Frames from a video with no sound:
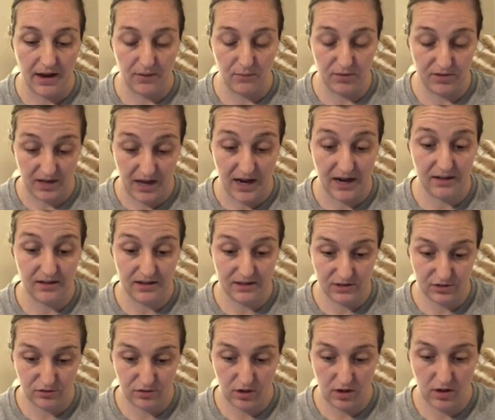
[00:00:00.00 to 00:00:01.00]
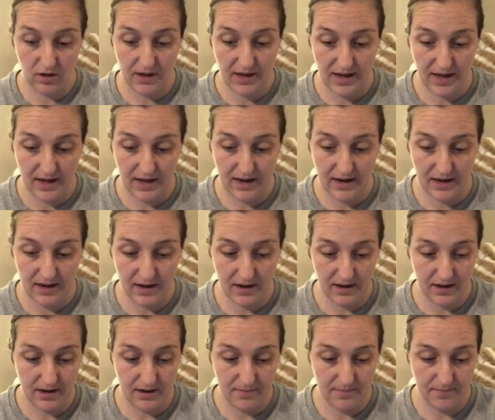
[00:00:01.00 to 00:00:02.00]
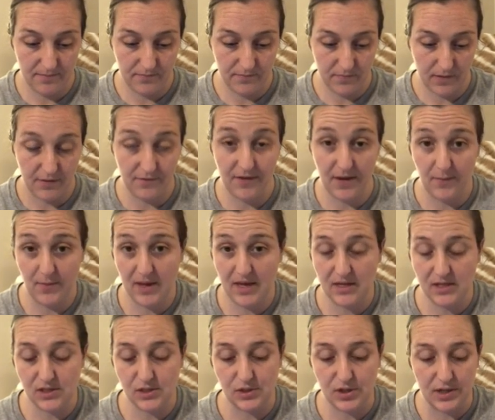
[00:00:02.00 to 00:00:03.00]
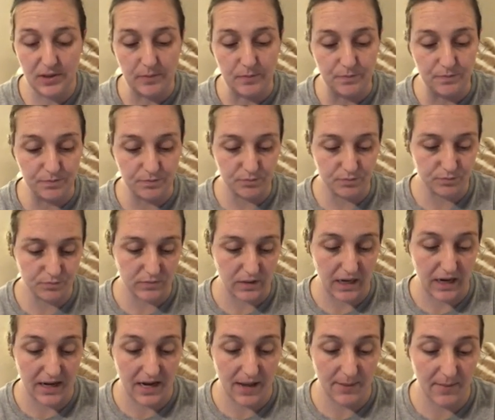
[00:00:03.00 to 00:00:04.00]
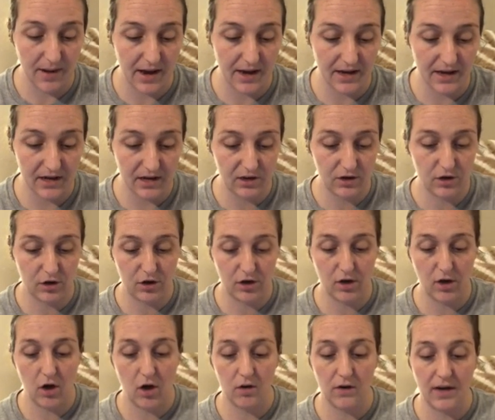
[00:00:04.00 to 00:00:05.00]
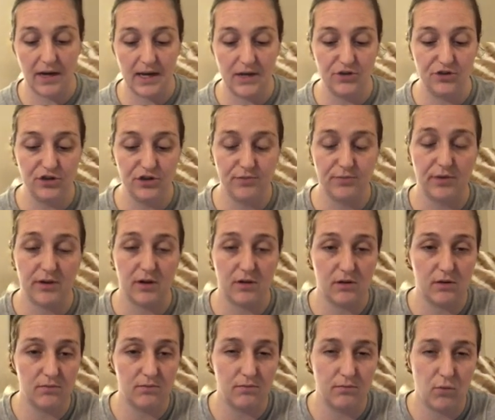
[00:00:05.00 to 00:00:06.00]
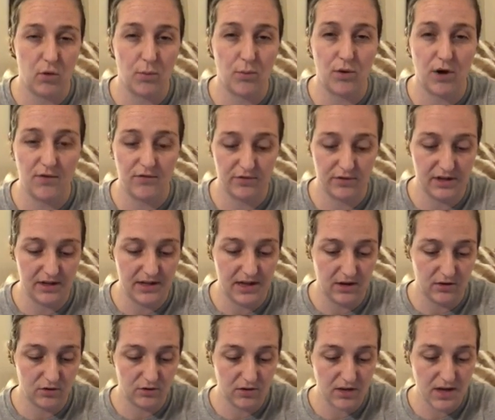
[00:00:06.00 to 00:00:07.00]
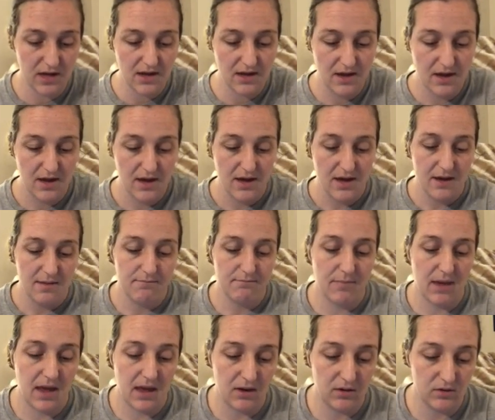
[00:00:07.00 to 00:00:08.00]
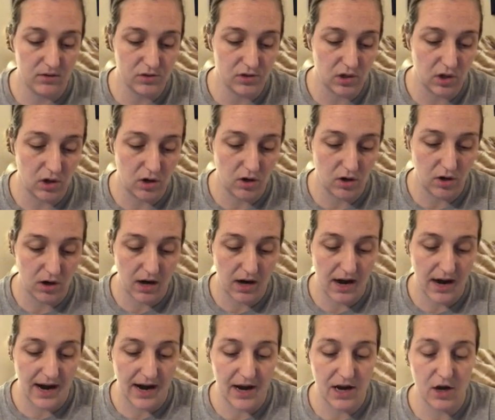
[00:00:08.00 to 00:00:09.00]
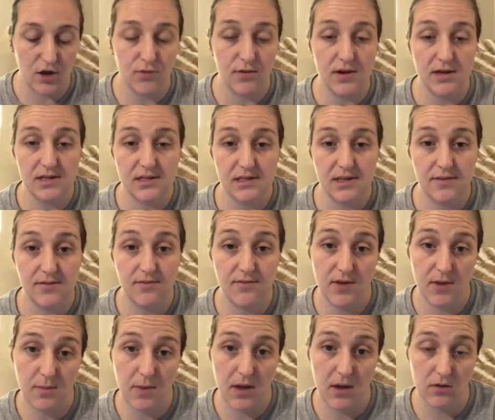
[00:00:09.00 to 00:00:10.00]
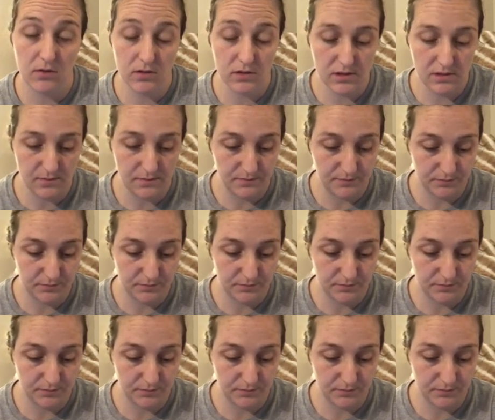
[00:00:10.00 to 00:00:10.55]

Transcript: with a high cholesterol, and a family history. An MI can occur in all ages but are more prevalent in the elderly. Males are at higher risk than females.